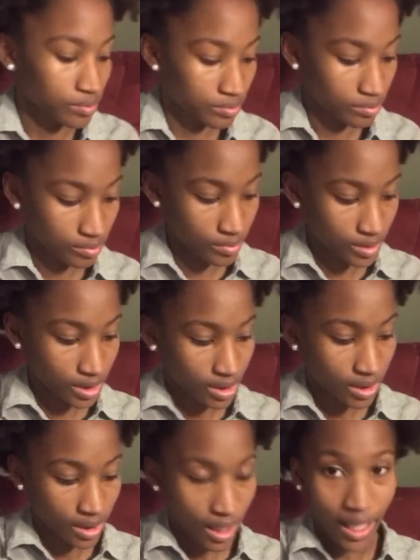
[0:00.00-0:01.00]

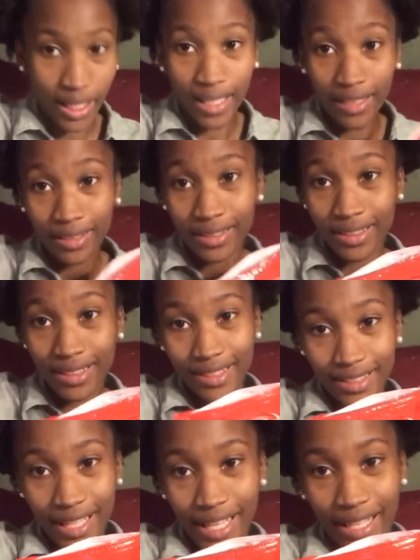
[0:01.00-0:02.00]
I got a little
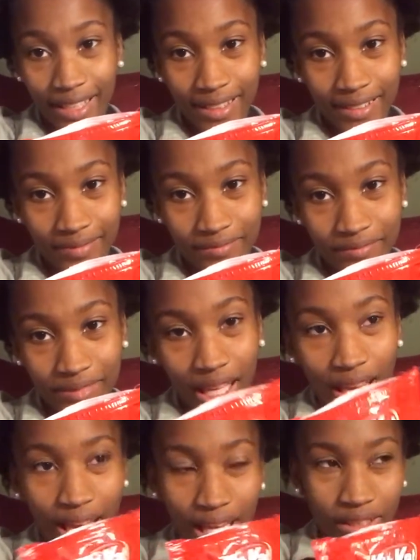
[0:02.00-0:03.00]
snack.
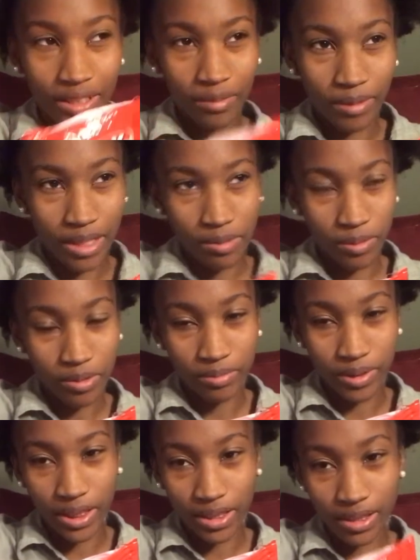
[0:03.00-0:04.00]
I know I'm not supposed to
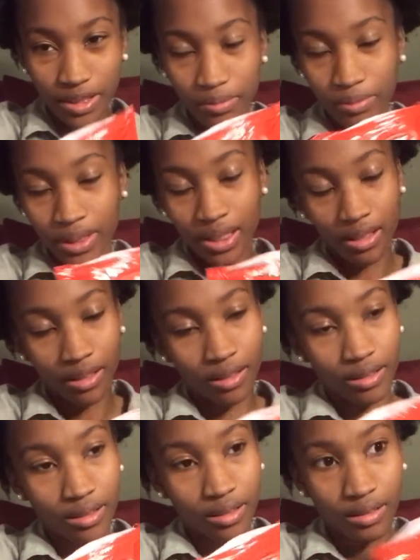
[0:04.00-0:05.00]
be eating this, but
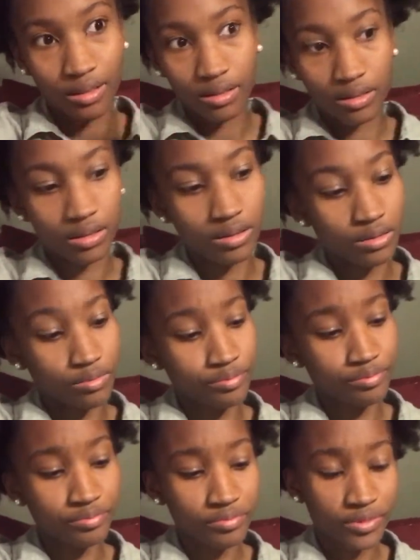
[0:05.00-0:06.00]
y'all,
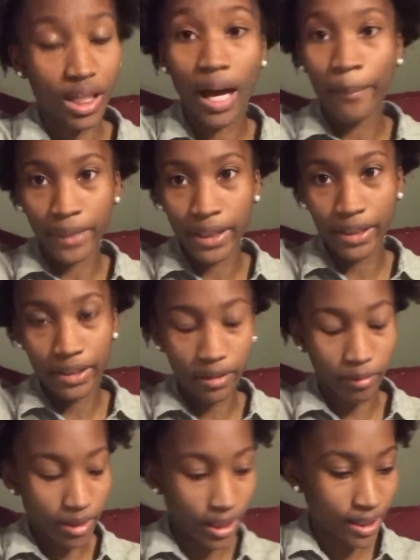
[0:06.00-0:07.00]
I'm eating it,
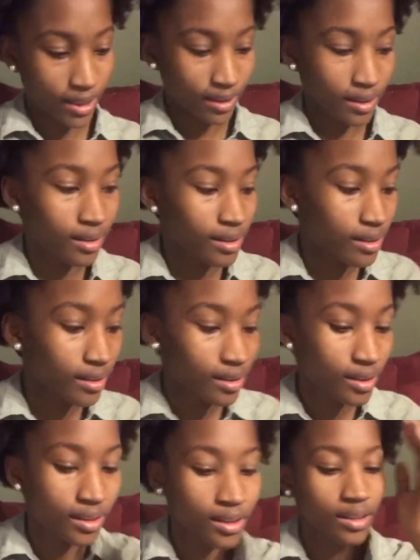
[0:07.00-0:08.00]
okay?
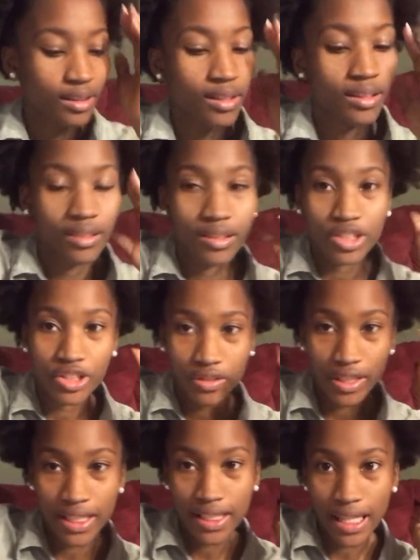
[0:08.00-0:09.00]

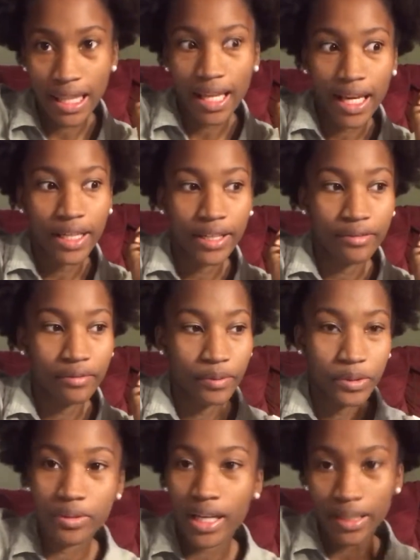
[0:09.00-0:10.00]
Stress life
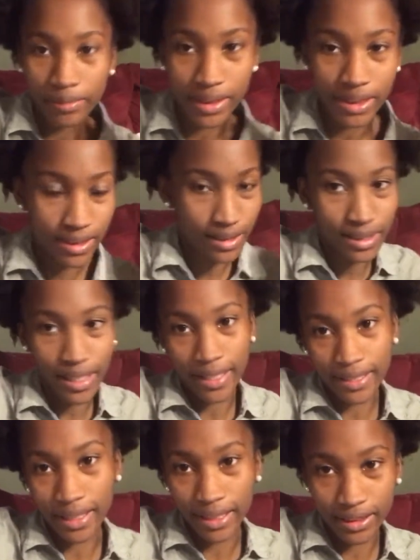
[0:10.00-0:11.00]
when you gotta be eating
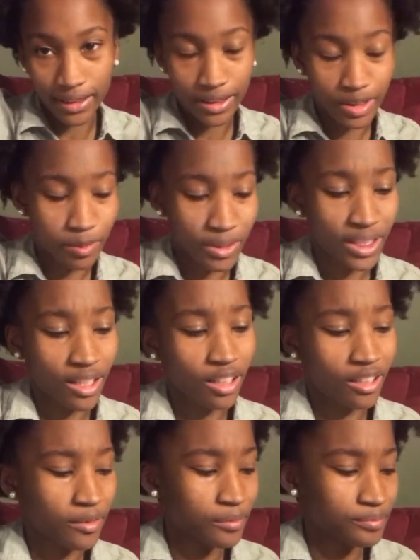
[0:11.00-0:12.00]
snacks like this. But
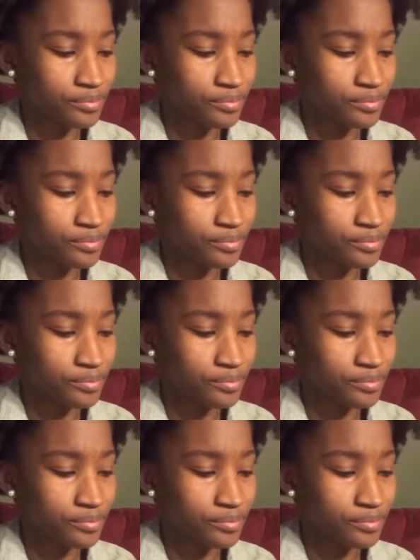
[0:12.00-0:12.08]
y'all,